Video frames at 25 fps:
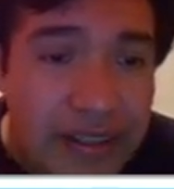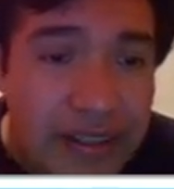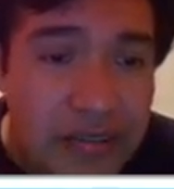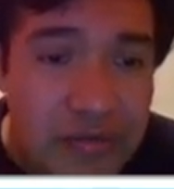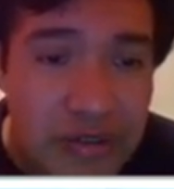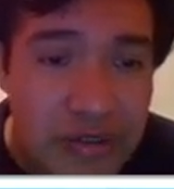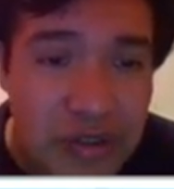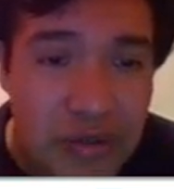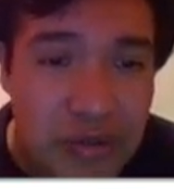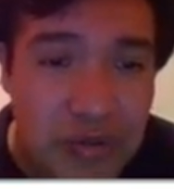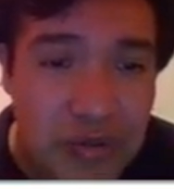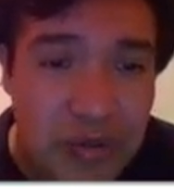
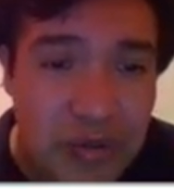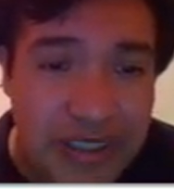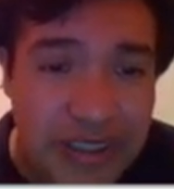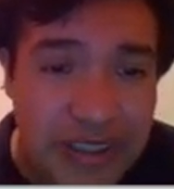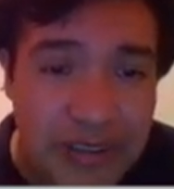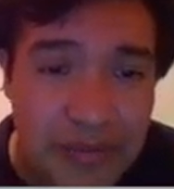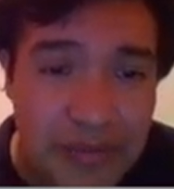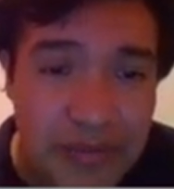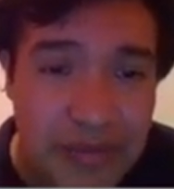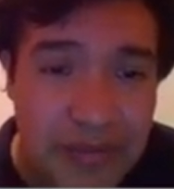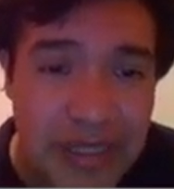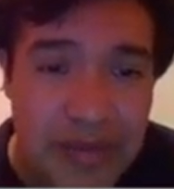Few,
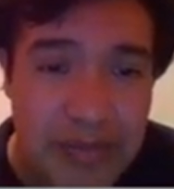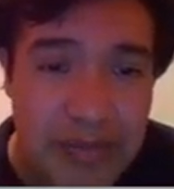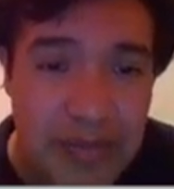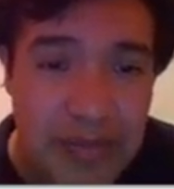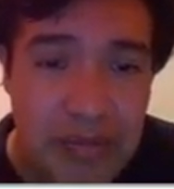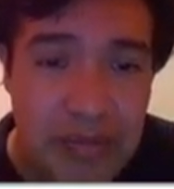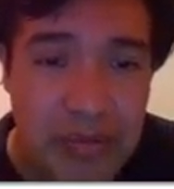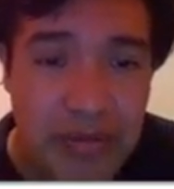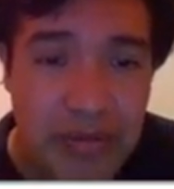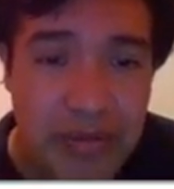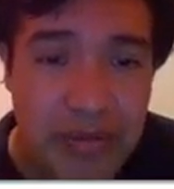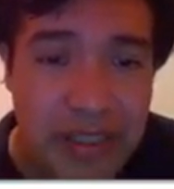little, many
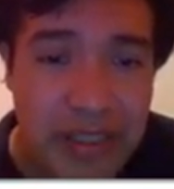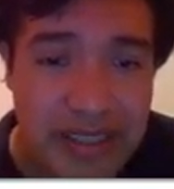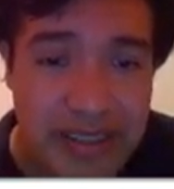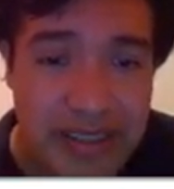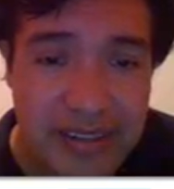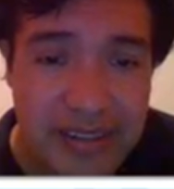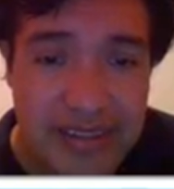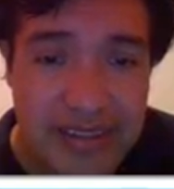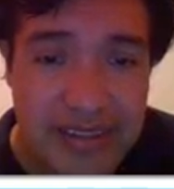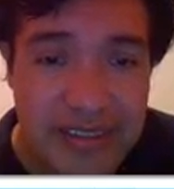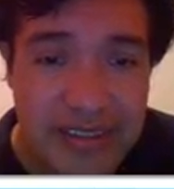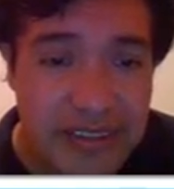people at
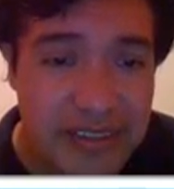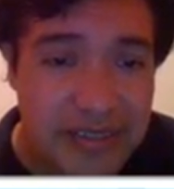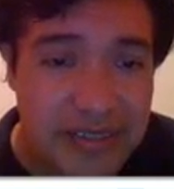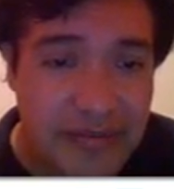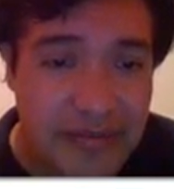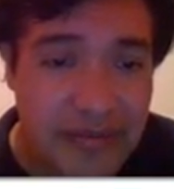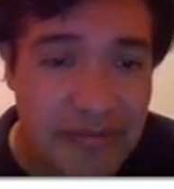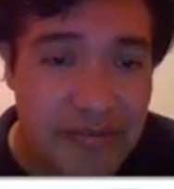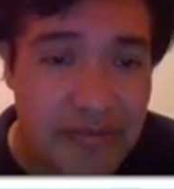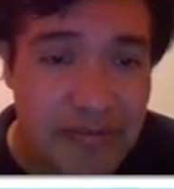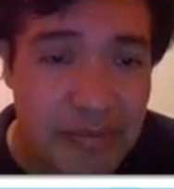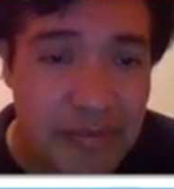the
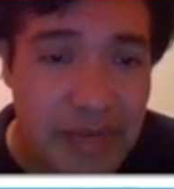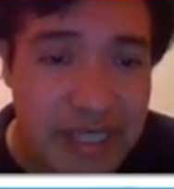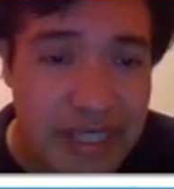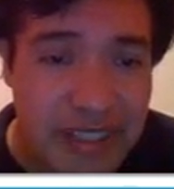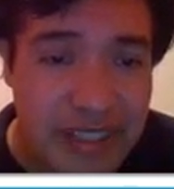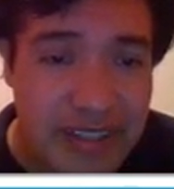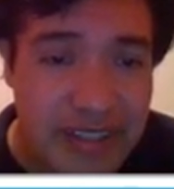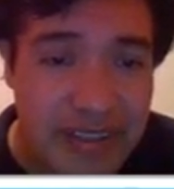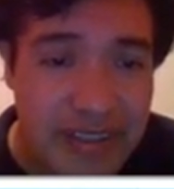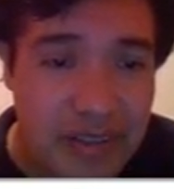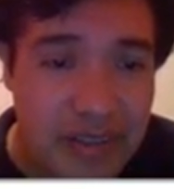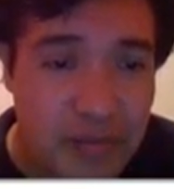dinner.
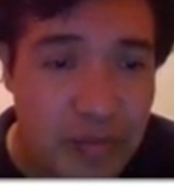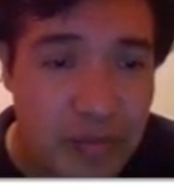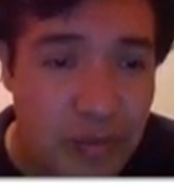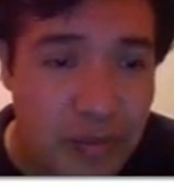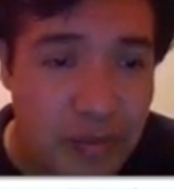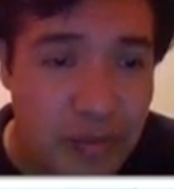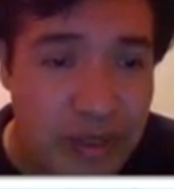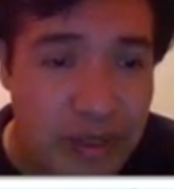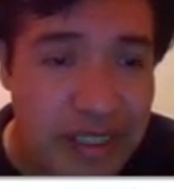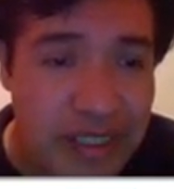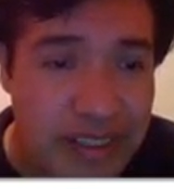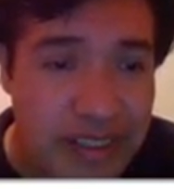Many is
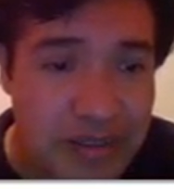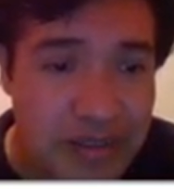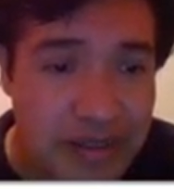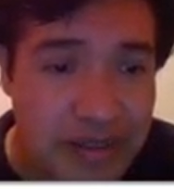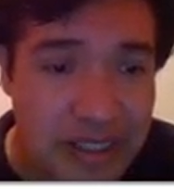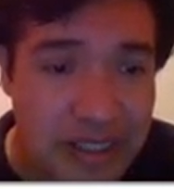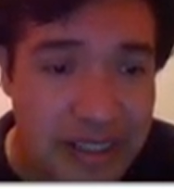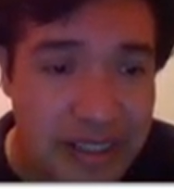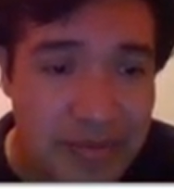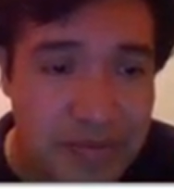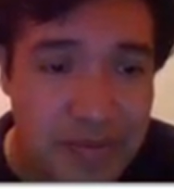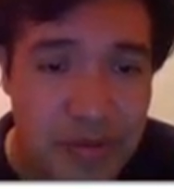plural, so
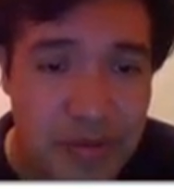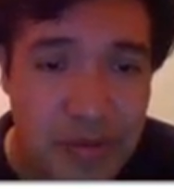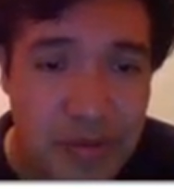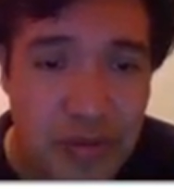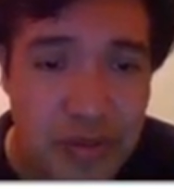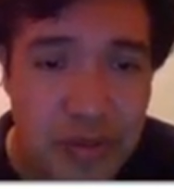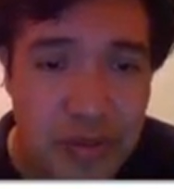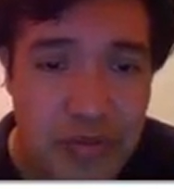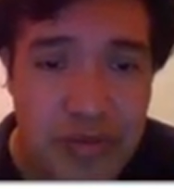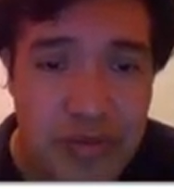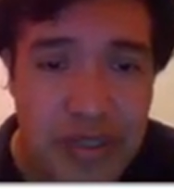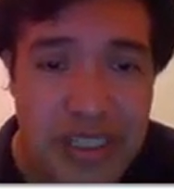I have to
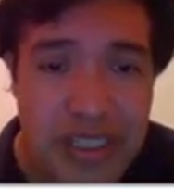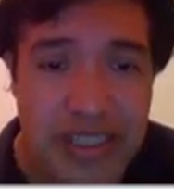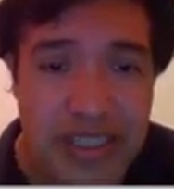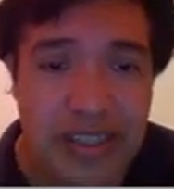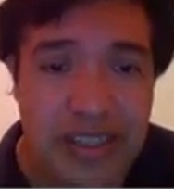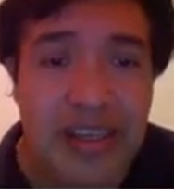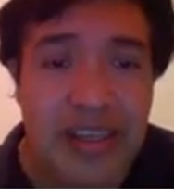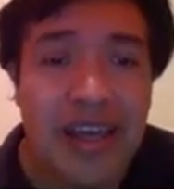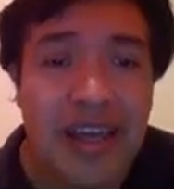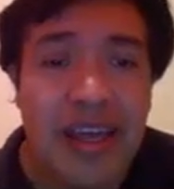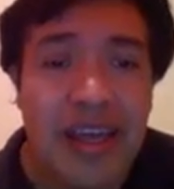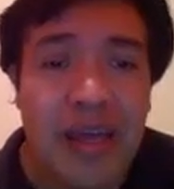use many.
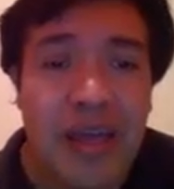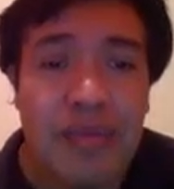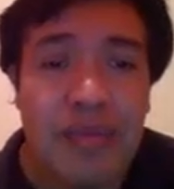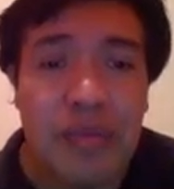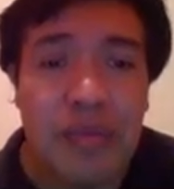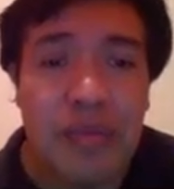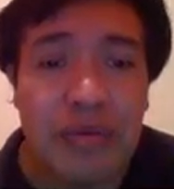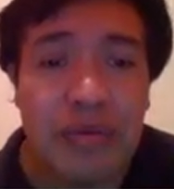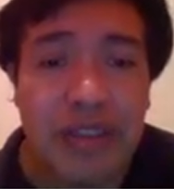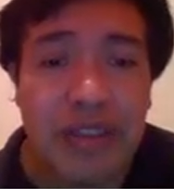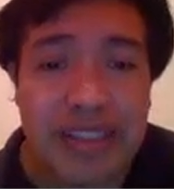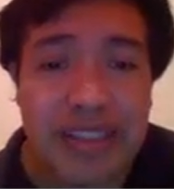
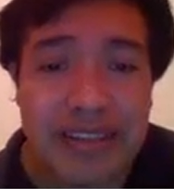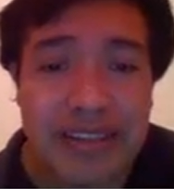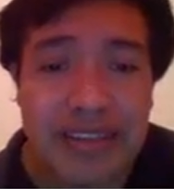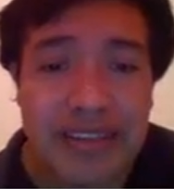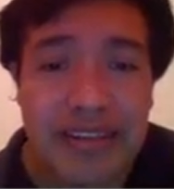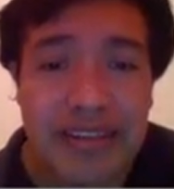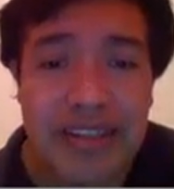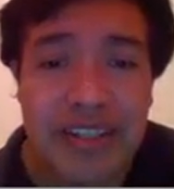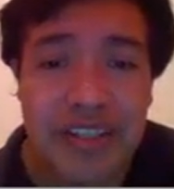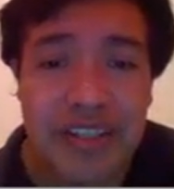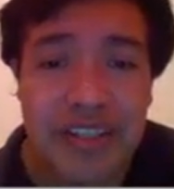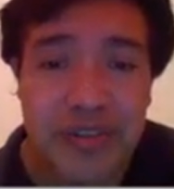people at
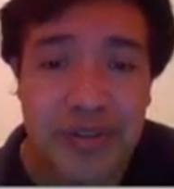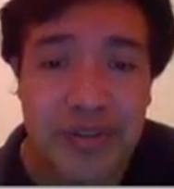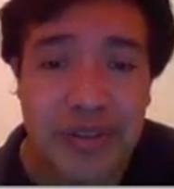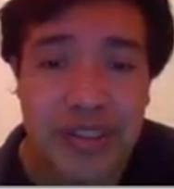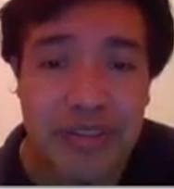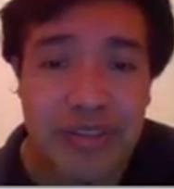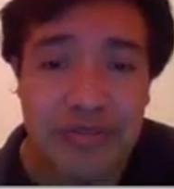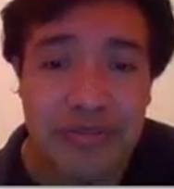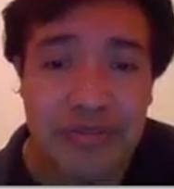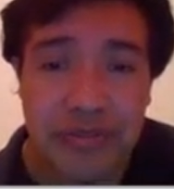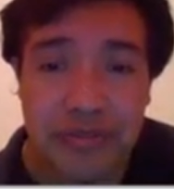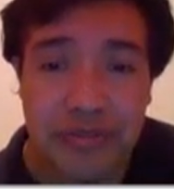dinner enjoy
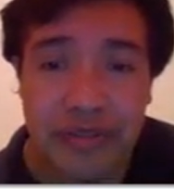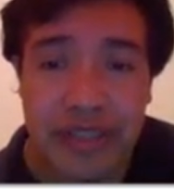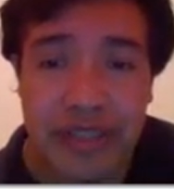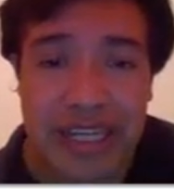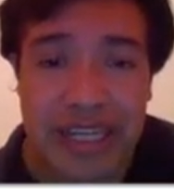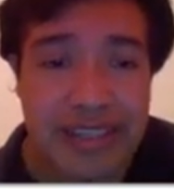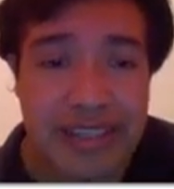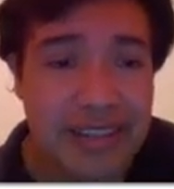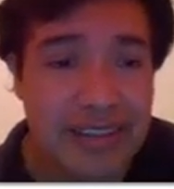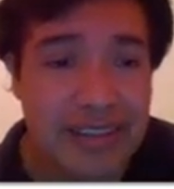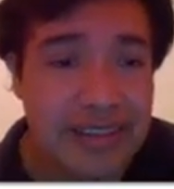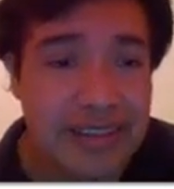the food.
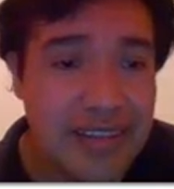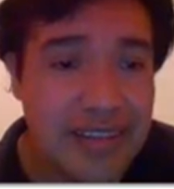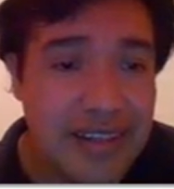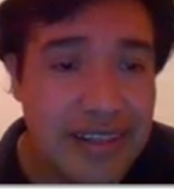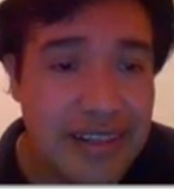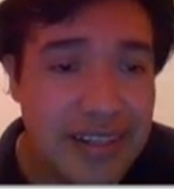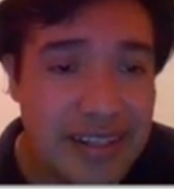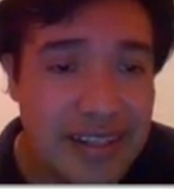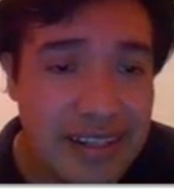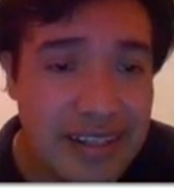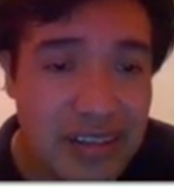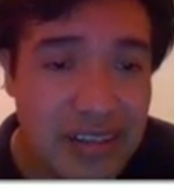I think
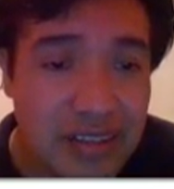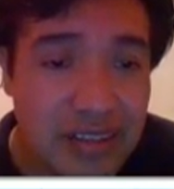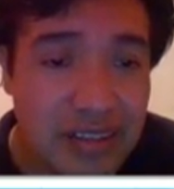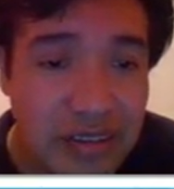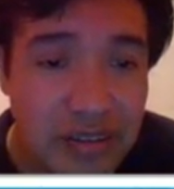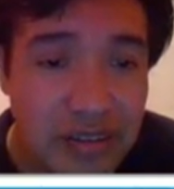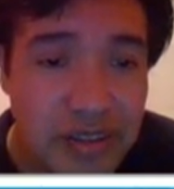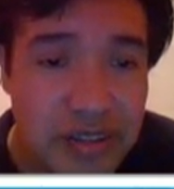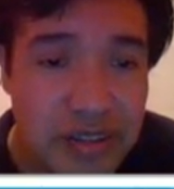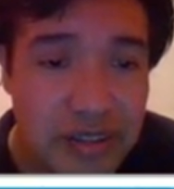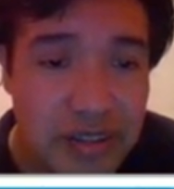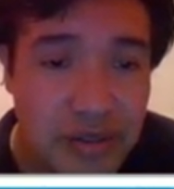that an
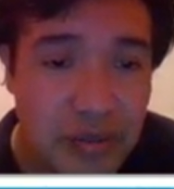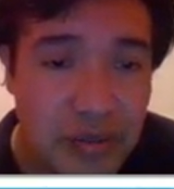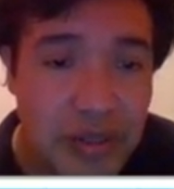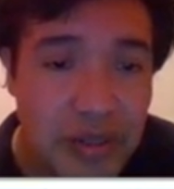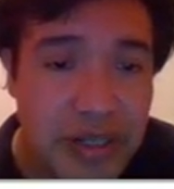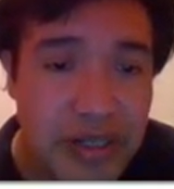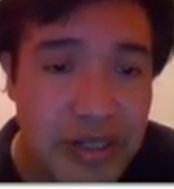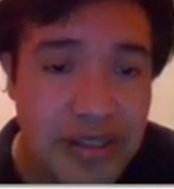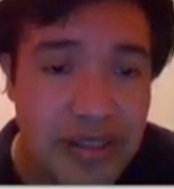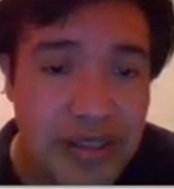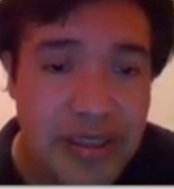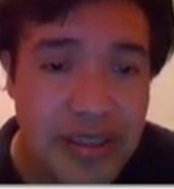uncle, you
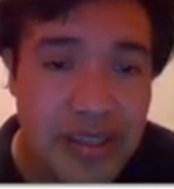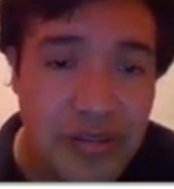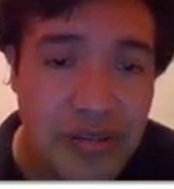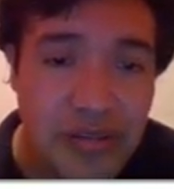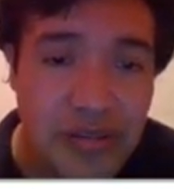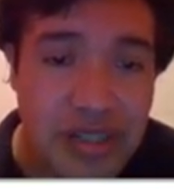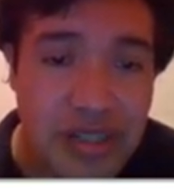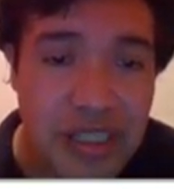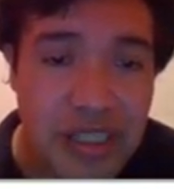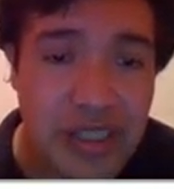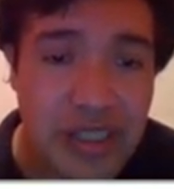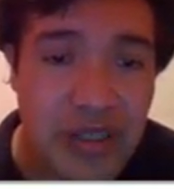were the
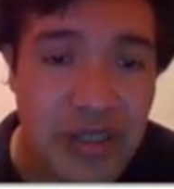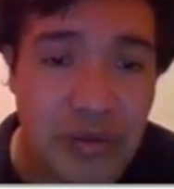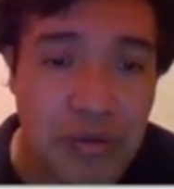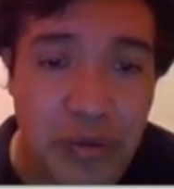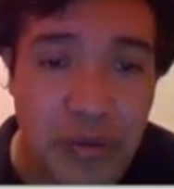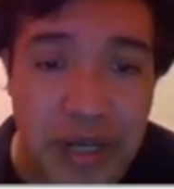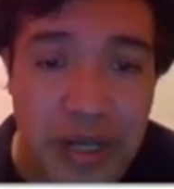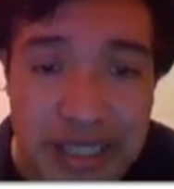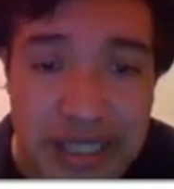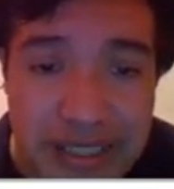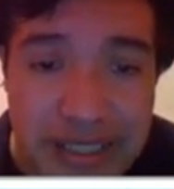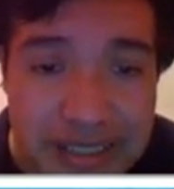only
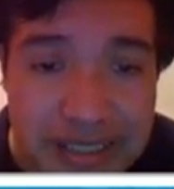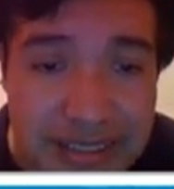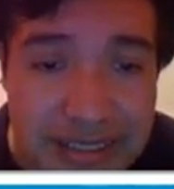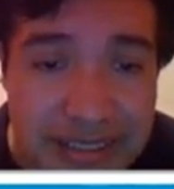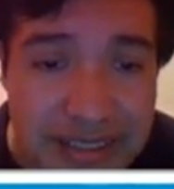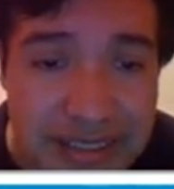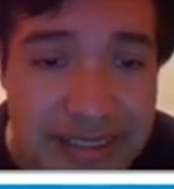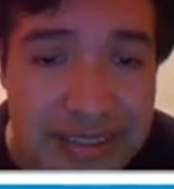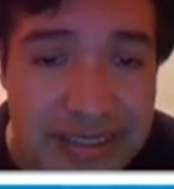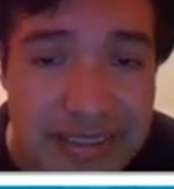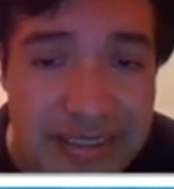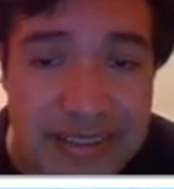
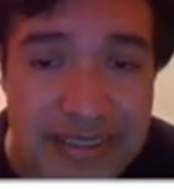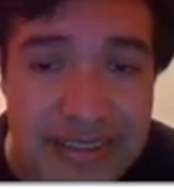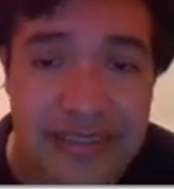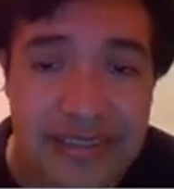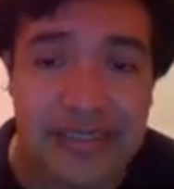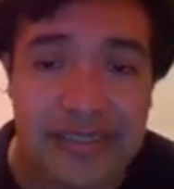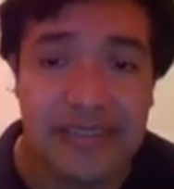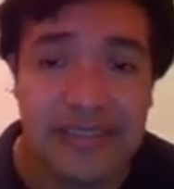ones